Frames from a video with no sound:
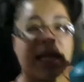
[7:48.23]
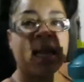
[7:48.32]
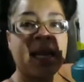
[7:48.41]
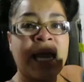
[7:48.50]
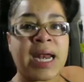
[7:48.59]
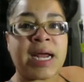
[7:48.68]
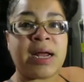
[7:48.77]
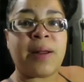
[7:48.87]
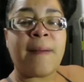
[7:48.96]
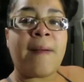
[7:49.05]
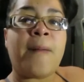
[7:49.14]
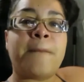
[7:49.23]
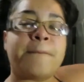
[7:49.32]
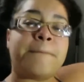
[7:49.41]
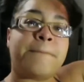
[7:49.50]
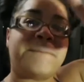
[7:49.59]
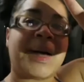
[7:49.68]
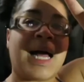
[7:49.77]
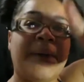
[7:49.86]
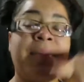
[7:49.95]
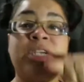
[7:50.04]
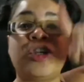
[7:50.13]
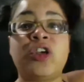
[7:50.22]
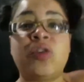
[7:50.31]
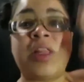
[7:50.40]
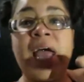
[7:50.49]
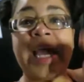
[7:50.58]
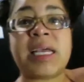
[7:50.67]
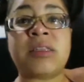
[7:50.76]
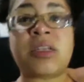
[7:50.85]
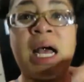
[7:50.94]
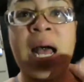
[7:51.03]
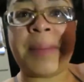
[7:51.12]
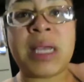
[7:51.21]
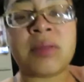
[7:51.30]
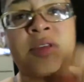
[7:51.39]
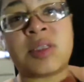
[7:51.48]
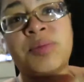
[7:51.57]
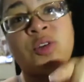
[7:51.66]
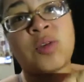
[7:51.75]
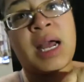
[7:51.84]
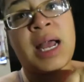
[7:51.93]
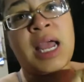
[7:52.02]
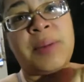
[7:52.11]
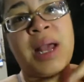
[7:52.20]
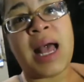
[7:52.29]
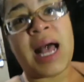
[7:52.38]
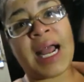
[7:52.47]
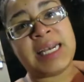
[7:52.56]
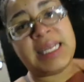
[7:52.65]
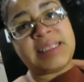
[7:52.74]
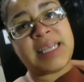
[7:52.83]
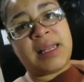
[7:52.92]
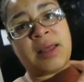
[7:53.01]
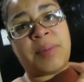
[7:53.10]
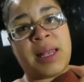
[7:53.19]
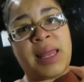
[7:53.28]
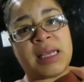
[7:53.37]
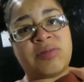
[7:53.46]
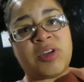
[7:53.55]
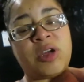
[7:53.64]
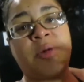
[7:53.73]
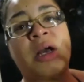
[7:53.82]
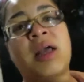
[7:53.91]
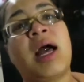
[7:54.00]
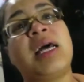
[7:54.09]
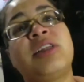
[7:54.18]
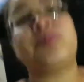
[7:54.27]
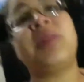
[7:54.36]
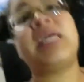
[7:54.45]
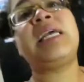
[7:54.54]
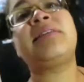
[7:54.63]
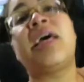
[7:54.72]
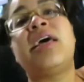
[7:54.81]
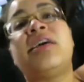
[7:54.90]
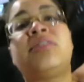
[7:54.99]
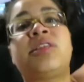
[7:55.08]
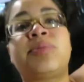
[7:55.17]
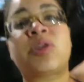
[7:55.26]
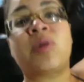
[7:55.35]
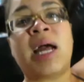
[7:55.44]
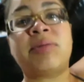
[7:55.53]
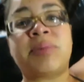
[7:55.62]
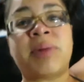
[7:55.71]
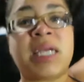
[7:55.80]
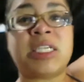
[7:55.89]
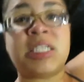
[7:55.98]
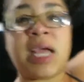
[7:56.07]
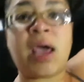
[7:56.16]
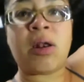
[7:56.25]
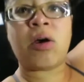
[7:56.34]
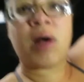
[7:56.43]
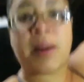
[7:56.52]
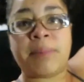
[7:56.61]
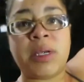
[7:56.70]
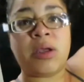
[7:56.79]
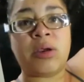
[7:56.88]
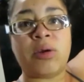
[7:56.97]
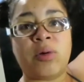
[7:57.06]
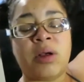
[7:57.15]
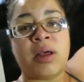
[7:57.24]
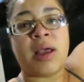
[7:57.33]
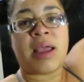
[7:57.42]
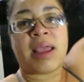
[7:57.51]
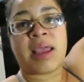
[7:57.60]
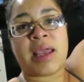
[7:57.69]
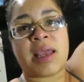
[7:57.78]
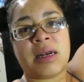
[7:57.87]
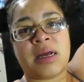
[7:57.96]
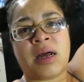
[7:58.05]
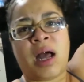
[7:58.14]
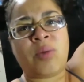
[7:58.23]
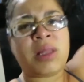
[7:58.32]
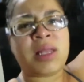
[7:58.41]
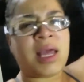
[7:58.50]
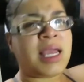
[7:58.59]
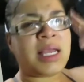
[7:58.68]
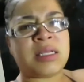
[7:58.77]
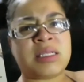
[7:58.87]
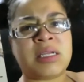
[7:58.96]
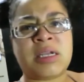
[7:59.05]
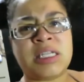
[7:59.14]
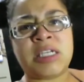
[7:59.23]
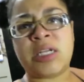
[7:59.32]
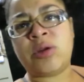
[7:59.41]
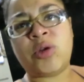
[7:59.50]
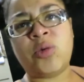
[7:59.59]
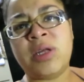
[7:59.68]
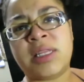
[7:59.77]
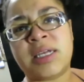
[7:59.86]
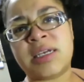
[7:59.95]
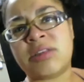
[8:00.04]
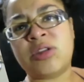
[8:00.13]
later bye make sure you like and comment and subscribe i didn't say that in my last video but guys please subscribe to my channel i'm new and i would like to continue doing this